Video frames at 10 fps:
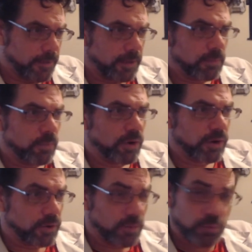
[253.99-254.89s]
I
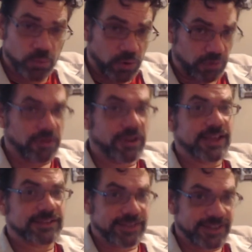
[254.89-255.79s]
was working on it
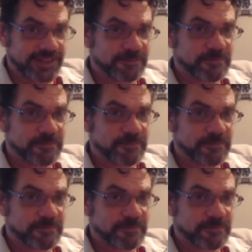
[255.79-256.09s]
last night.